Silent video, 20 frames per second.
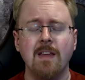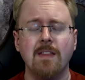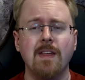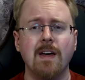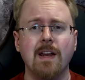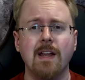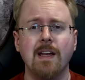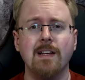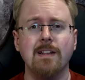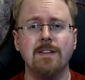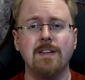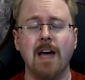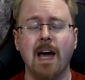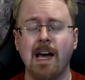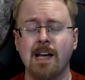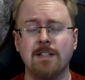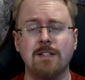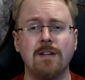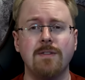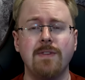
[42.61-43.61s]
There is,
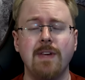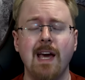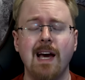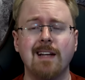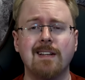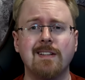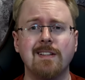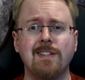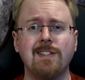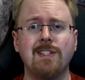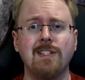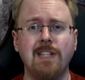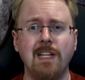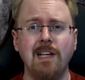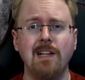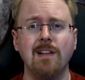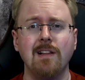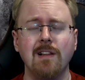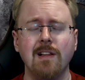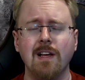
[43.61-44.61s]
as of yet,
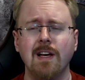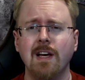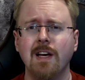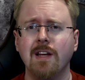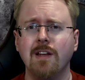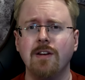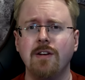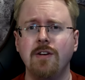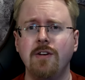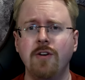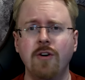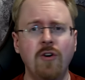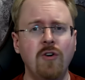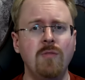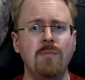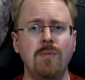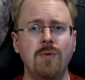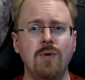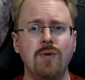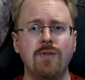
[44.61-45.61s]
still
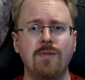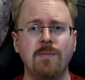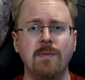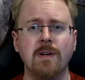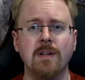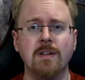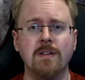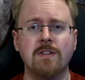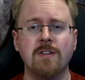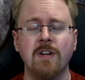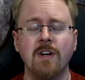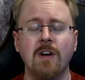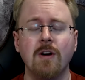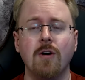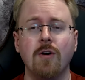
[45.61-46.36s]
no movement